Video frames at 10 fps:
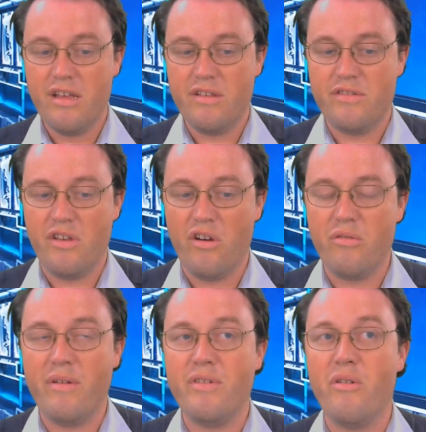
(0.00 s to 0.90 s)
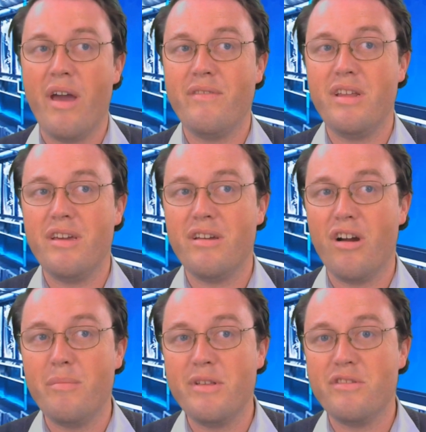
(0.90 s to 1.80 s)
So if you have any
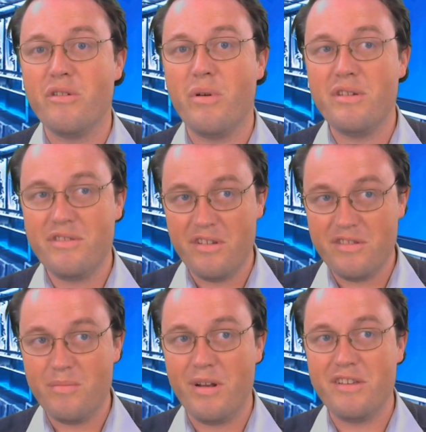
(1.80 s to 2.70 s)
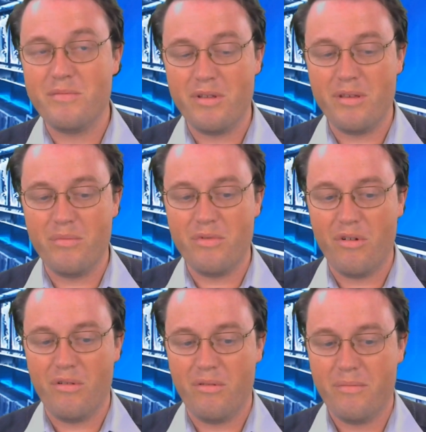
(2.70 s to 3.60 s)
comments or questions, please put them
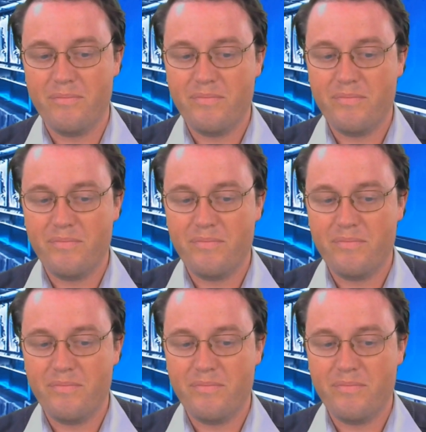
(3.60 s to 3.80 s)
through.